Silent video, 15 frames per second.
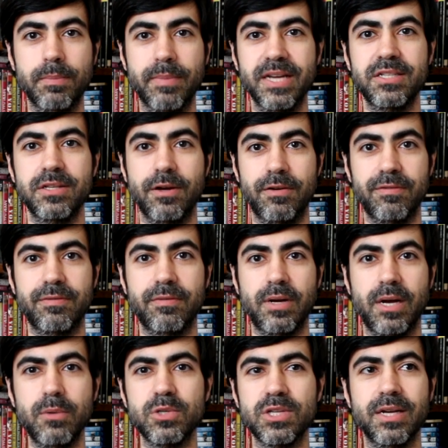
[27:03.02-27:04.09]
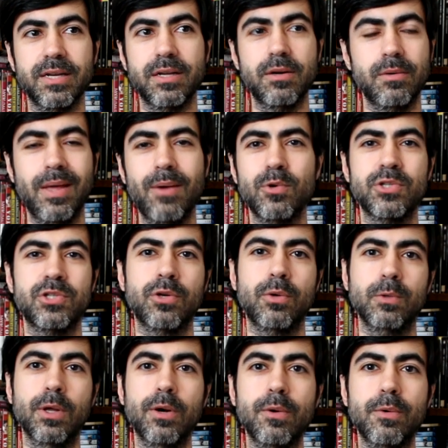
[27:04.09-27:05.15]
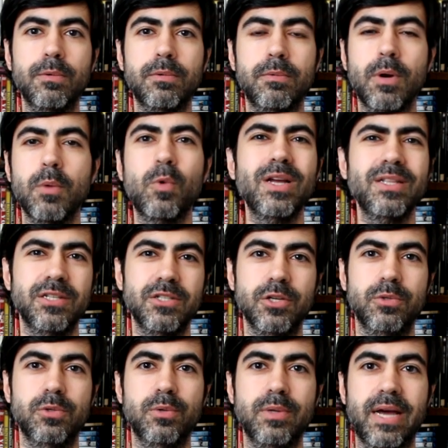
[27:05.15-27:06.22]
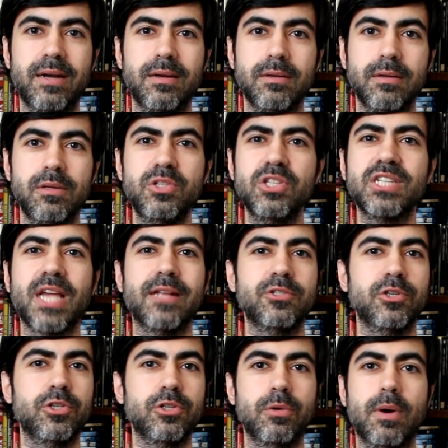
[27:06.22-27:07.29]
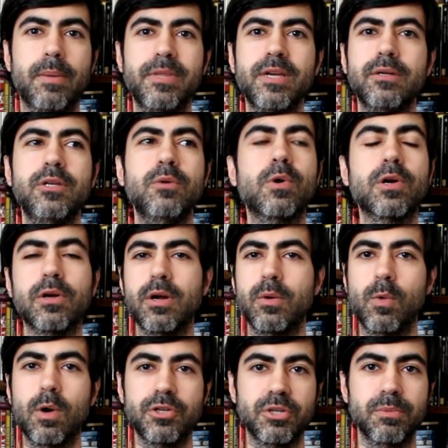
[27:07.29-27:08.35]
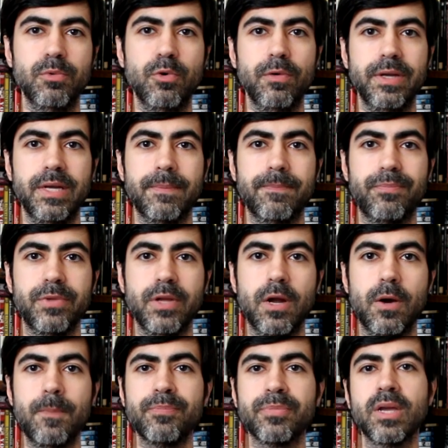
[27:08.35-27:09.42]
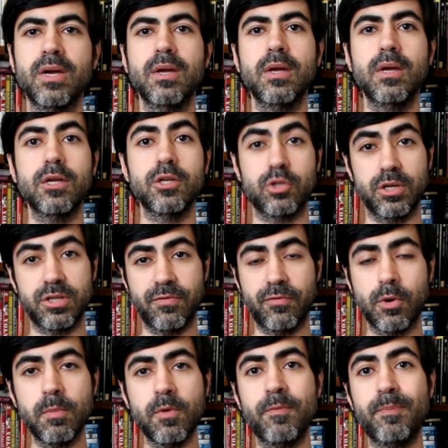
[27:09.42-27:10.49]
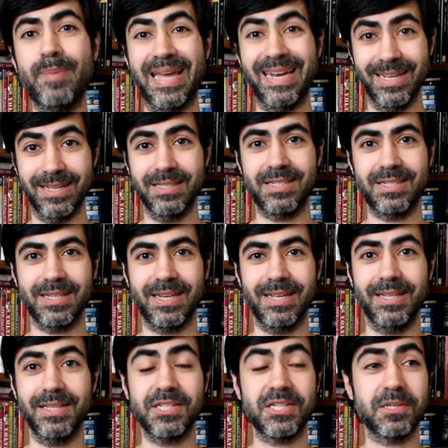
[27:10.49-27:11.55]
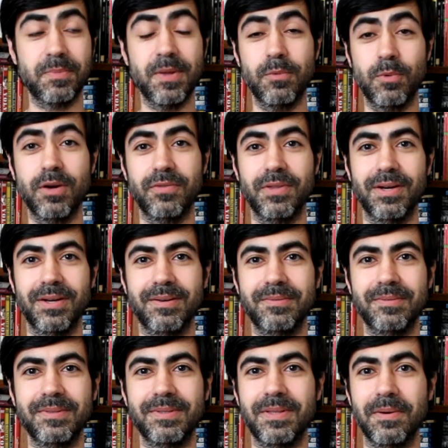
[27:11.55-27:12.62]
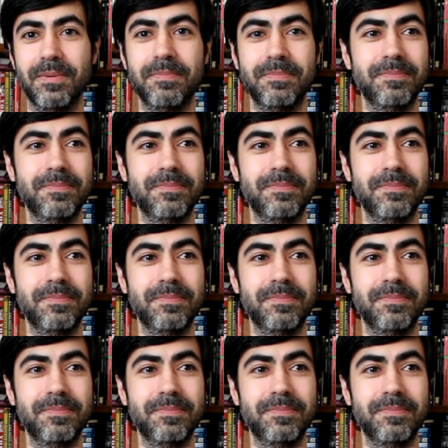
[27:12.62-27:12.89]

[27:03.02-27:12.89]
myself. I was like, you know, that was so low. Why did you do that? You just had to show up. You were going to watch a movie, you know? So as a form of penance, and this has been one of the